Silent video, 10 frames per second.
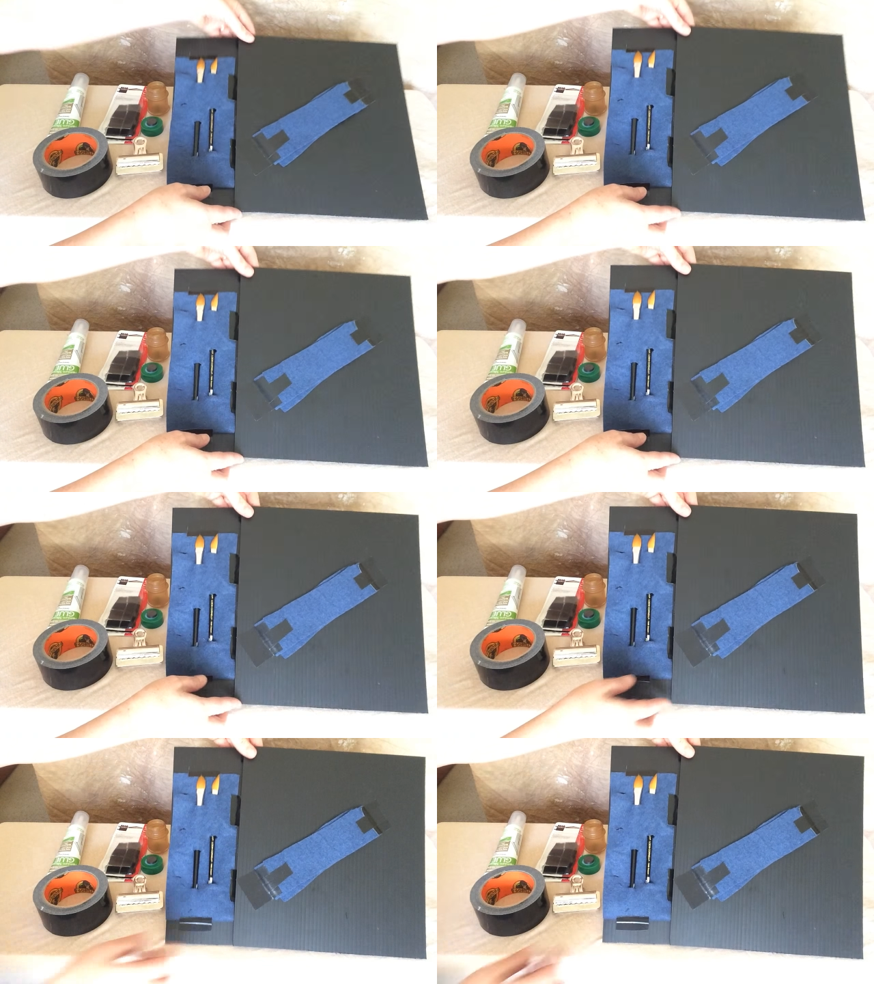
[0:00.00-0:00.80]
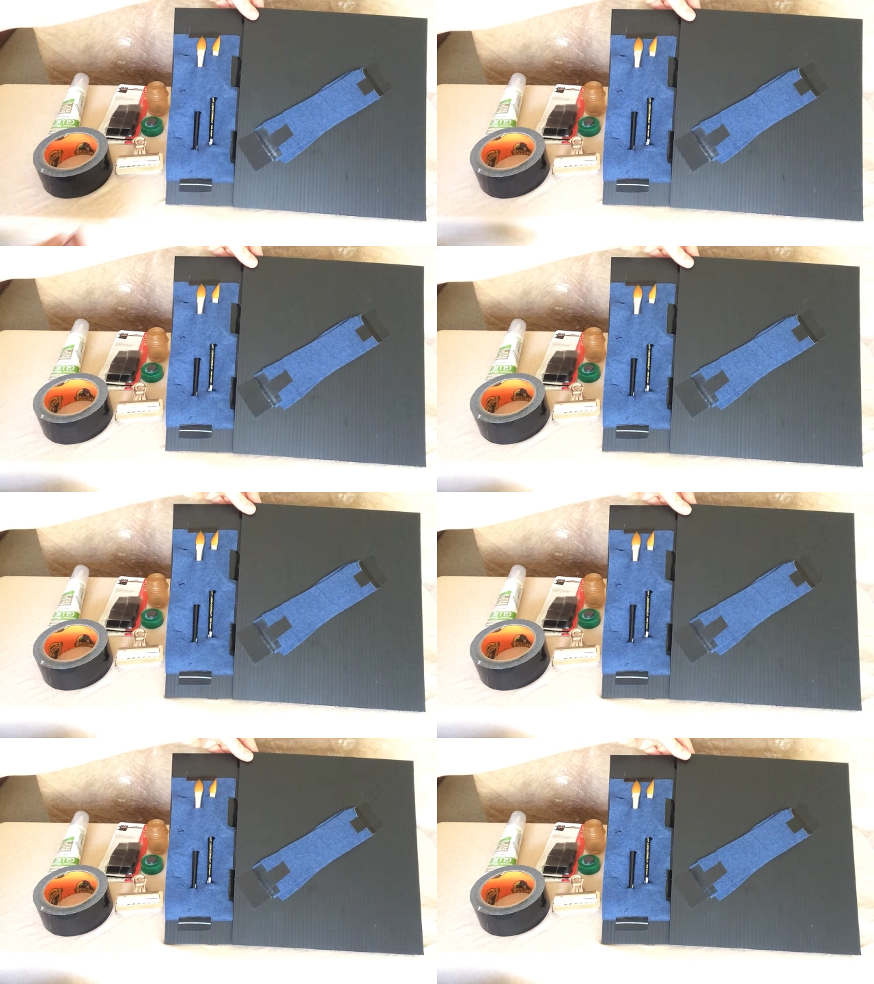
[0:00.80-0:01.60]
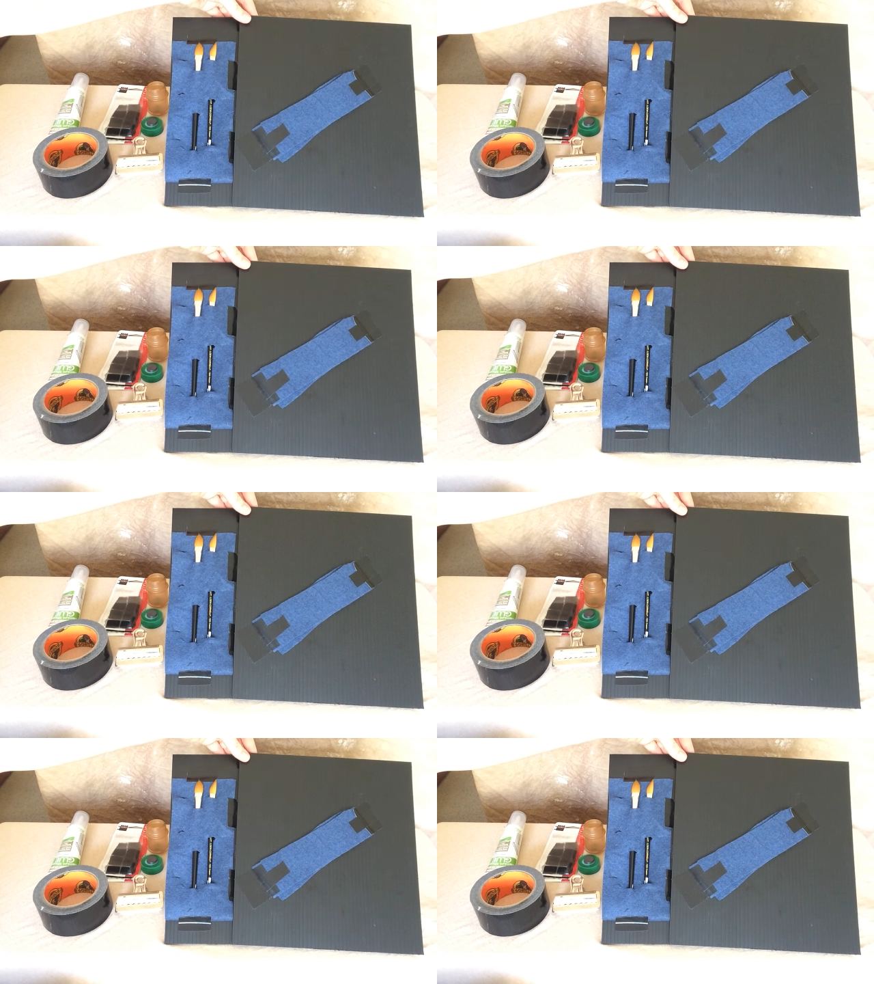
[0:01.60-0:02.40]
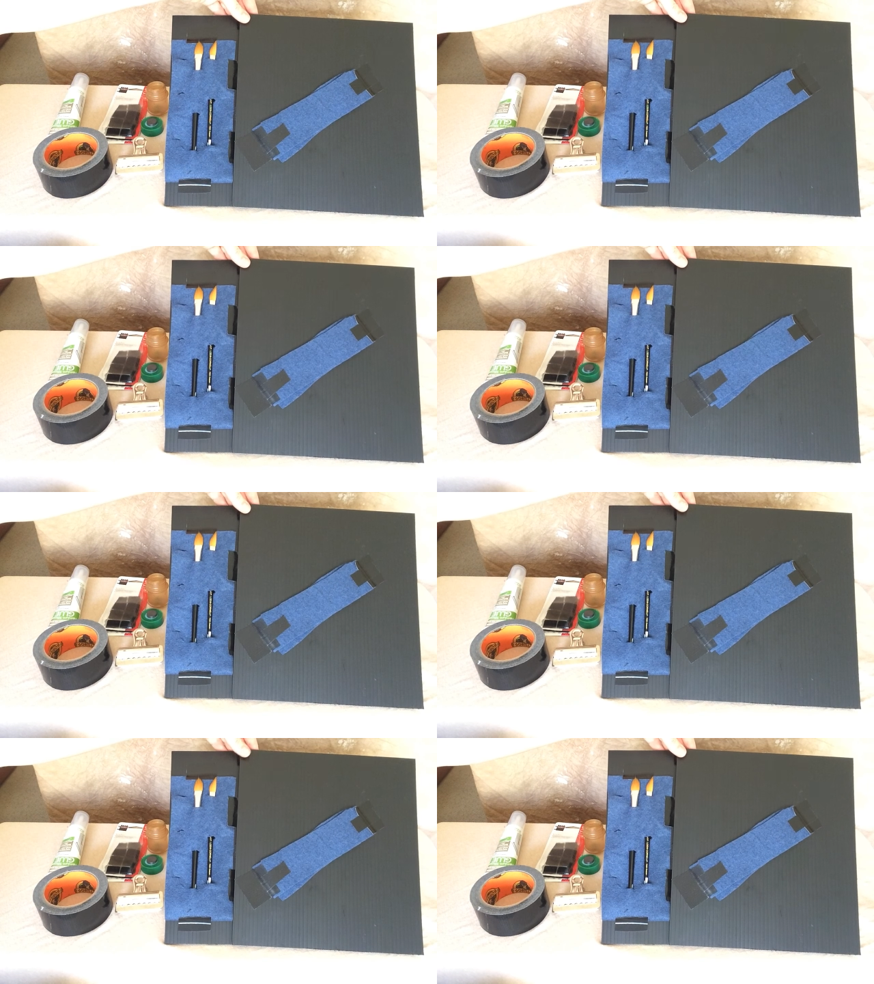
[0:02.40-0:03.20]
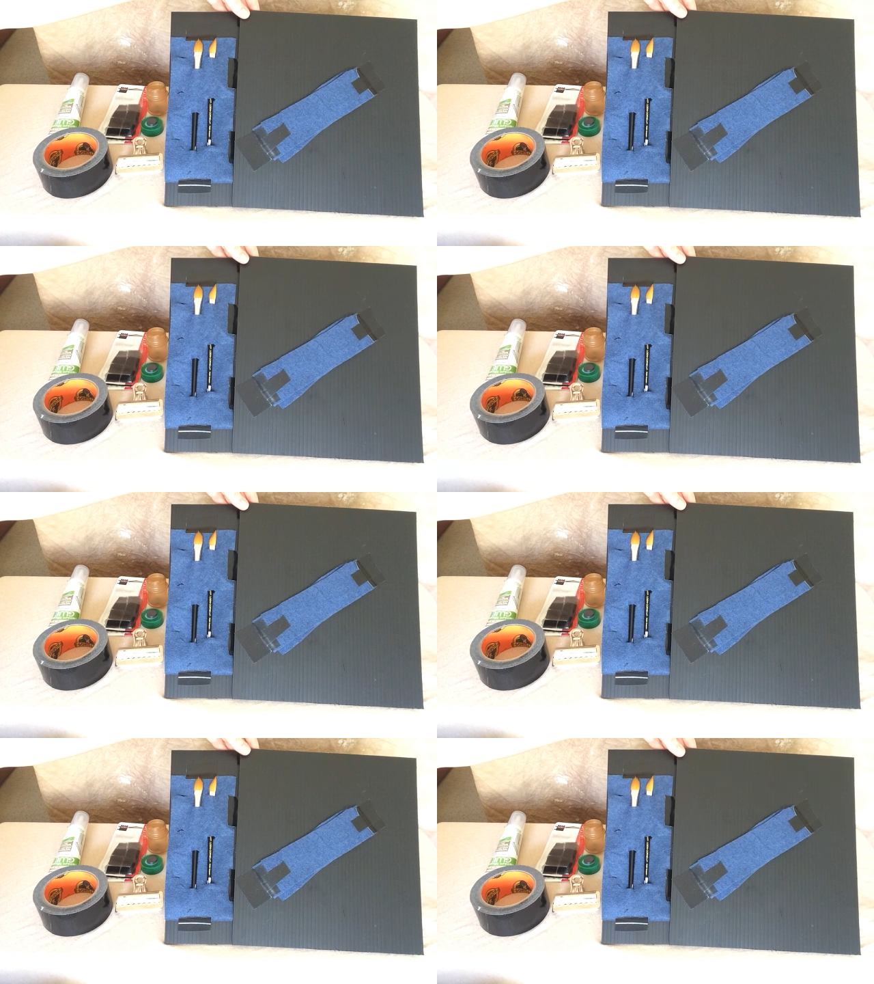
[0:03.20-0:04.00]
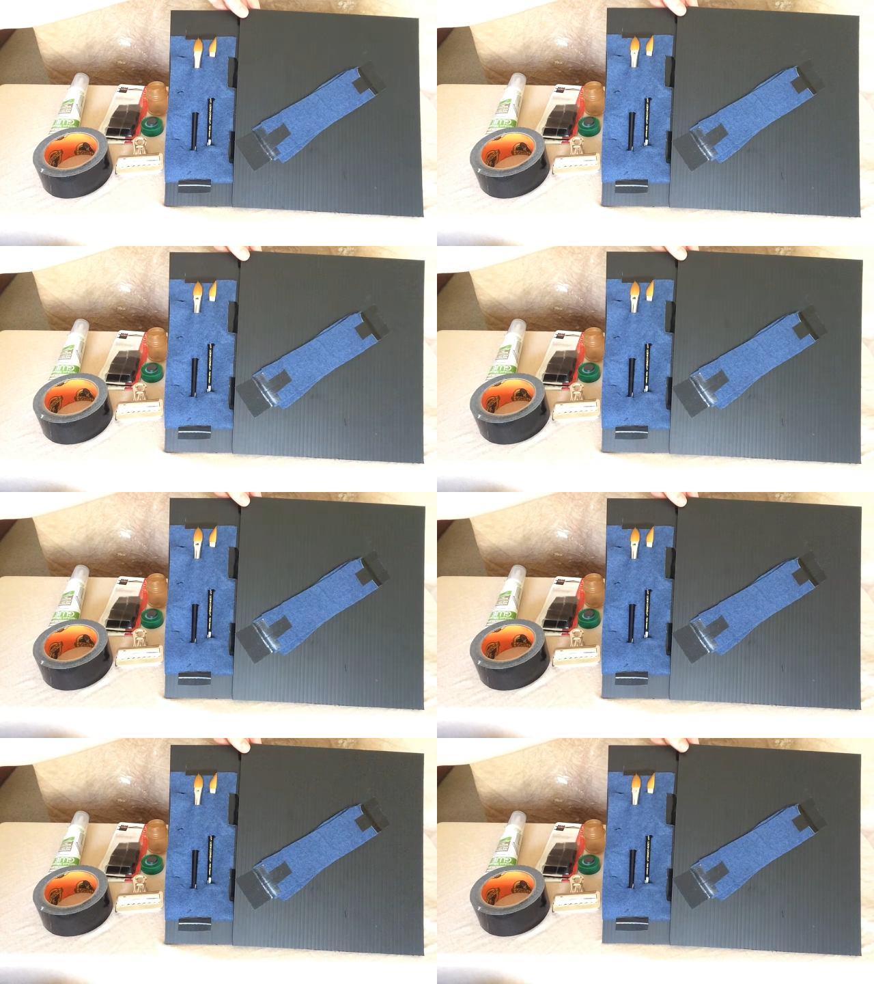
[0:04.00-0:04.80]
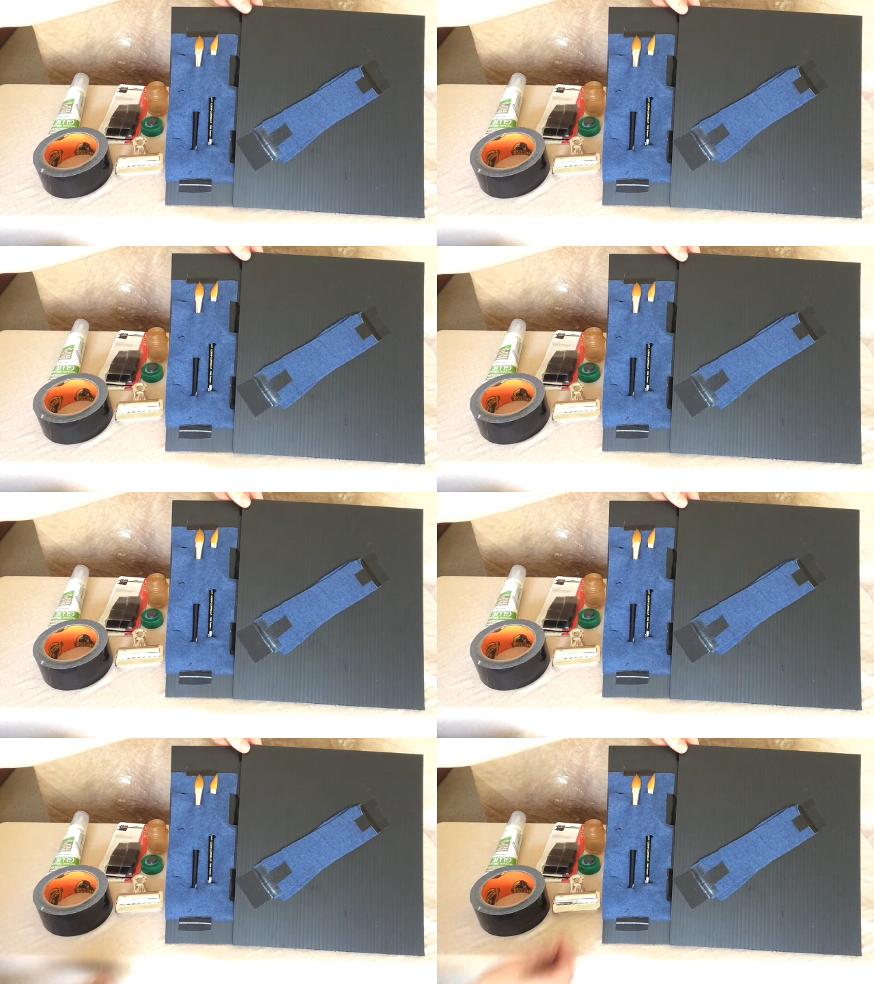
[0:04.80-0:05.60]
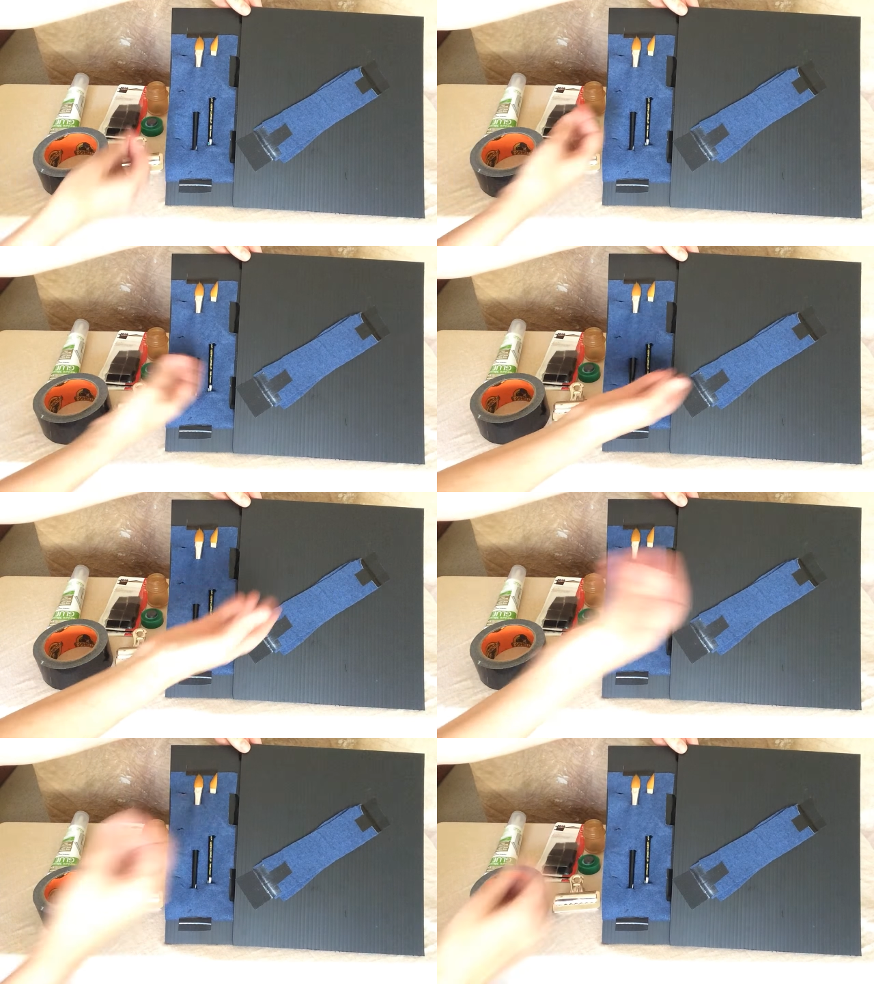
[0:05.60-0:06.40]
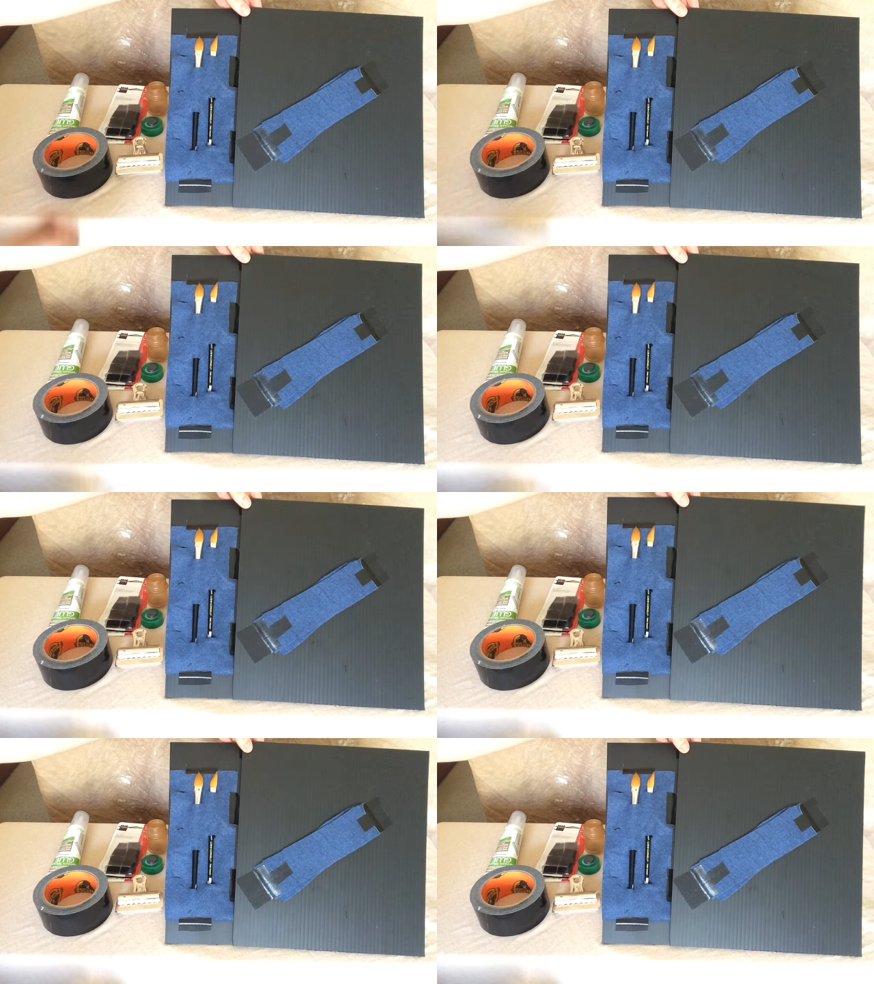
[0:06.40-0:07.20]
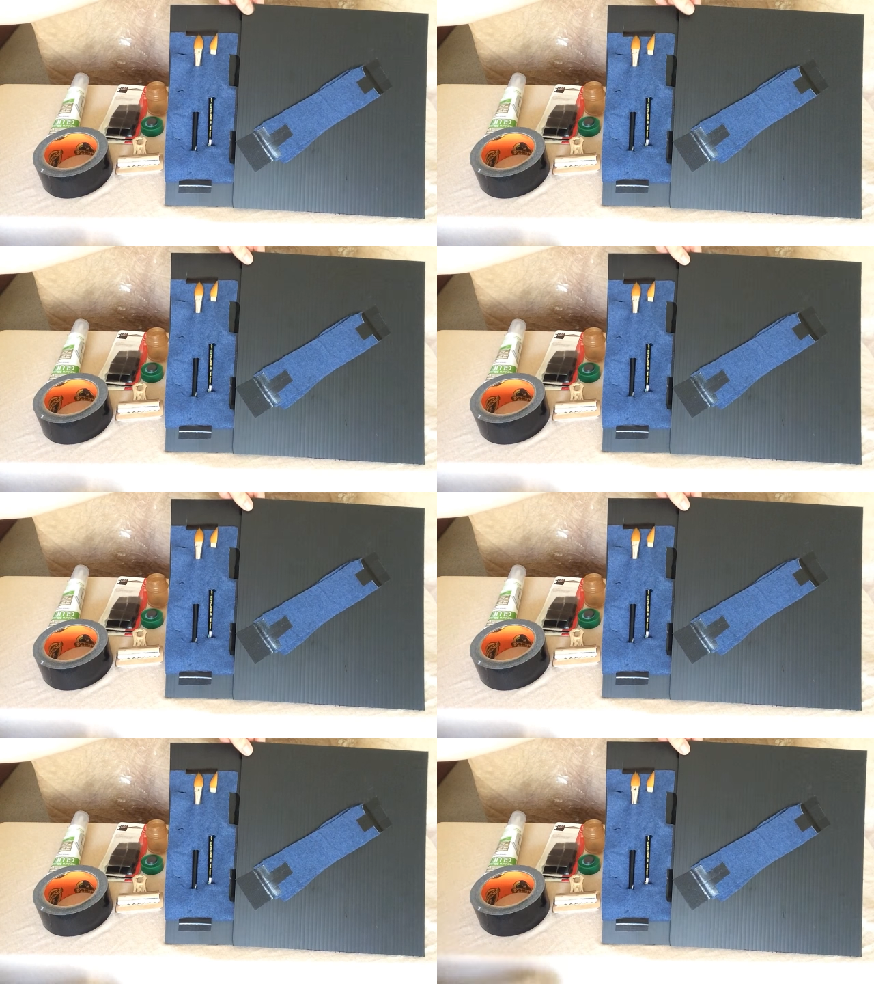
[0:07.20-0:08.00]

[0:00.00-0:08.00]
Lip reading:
No face is visible, so there are no lips to read.